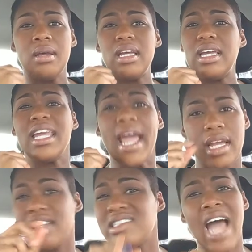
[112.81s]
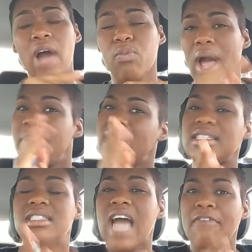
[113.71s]
it ain't it's not right
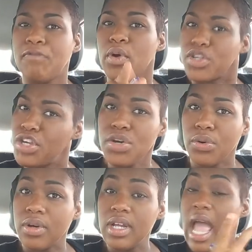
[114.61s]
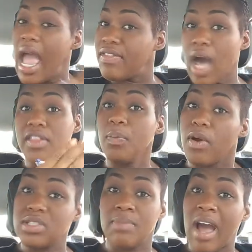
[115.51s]
because it's not for you. And the other
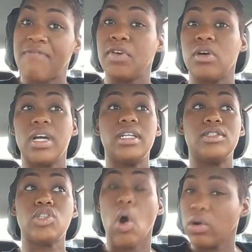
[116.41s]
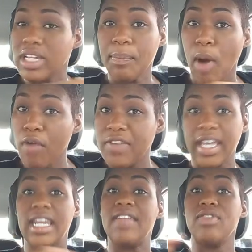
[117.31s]
person might feel totally
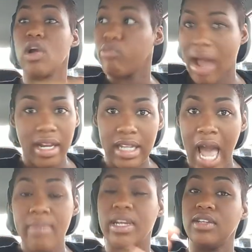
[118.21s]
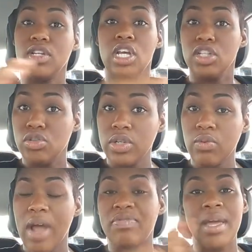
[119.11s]
perfect and in their right alignment and doing the
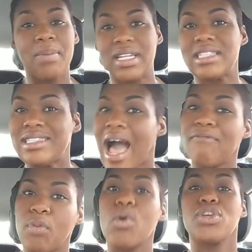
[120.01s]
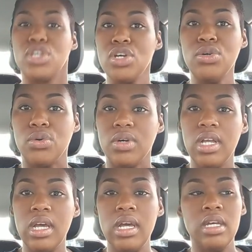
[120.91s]
right thing, but it's not for you.
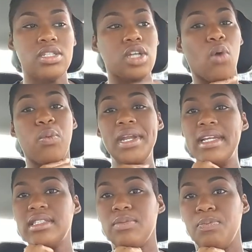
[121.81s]
So we need to